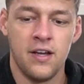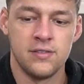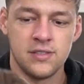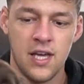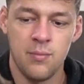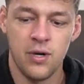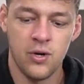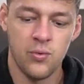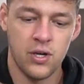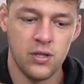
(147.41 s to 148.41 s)

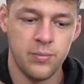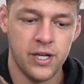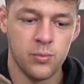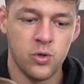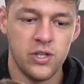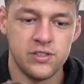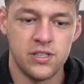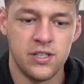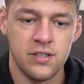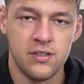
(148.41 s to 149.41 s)
Sambo, one of the bigger boys.
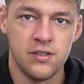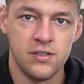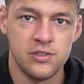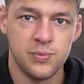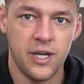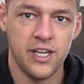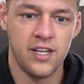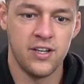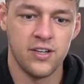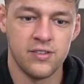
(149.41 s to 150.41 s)
Spike
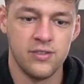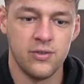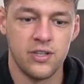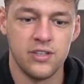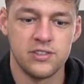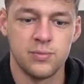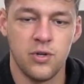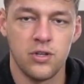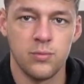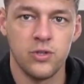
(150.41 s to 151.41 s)
here, one of the
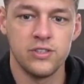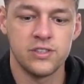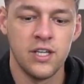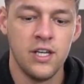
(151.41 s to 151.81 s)
smaller boys.